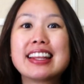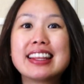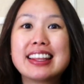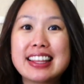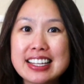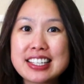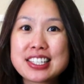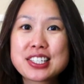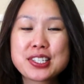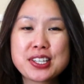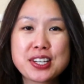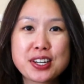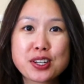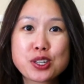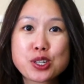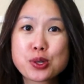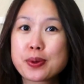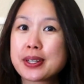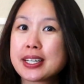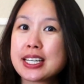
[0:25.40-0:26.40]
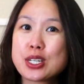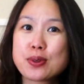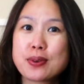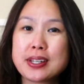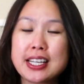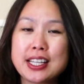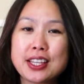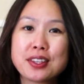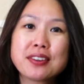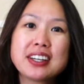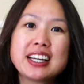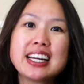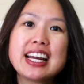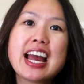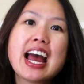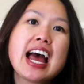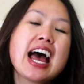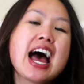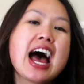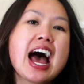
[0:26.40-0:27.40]
this year
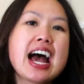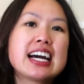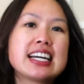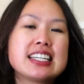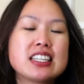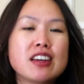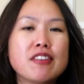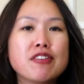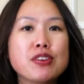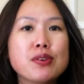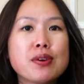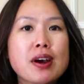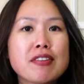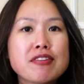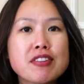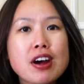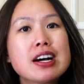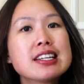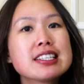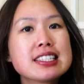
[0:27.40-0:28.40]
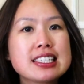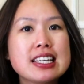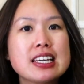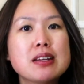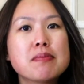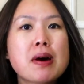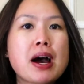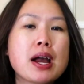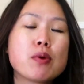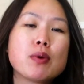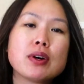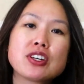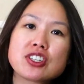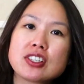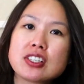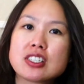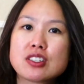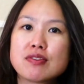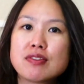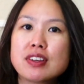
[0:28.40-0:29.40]
2023 and if you have not seen my
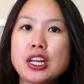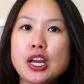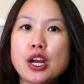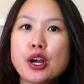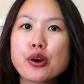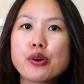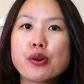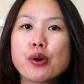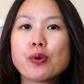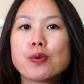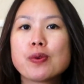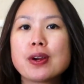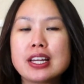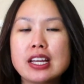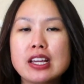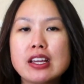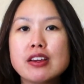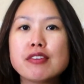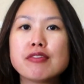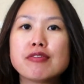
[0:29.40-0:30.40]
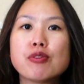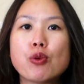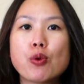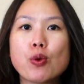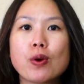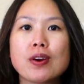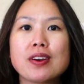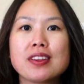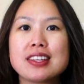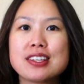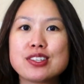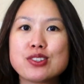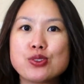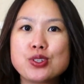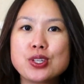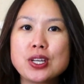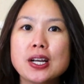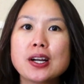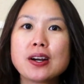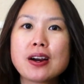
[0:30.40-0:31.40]
wishlist video already for
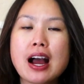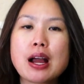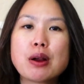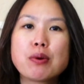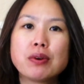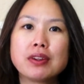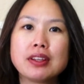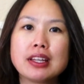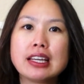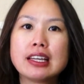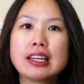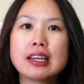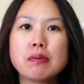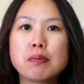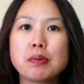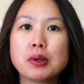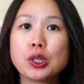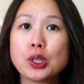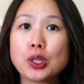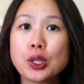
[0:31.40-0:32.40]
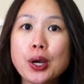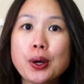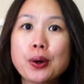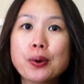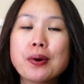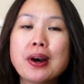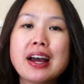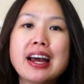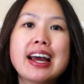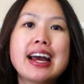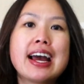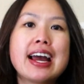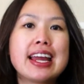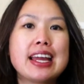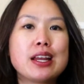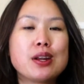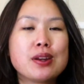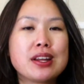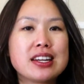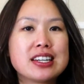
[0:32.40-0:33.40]
this year I will link it below.
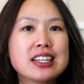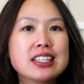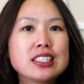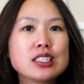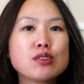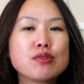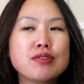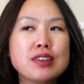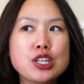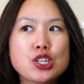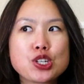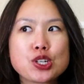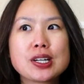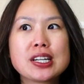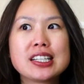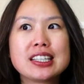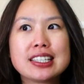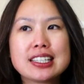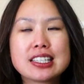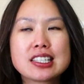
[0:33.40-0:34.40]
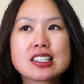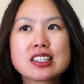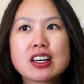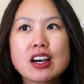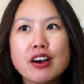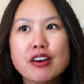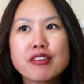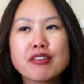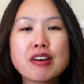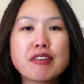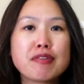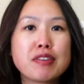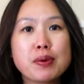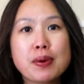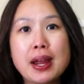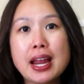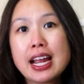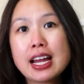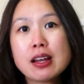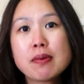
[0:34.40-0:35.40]
It does feature a list of a
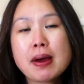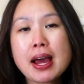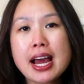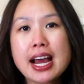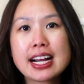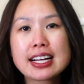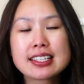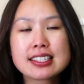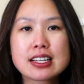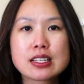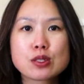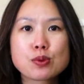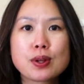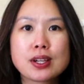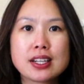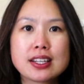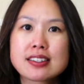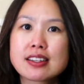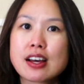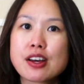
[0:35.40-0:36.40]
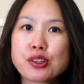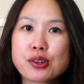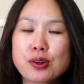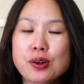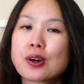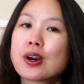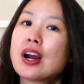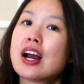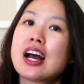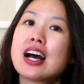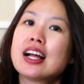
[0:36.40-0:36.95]
few handbags as well as other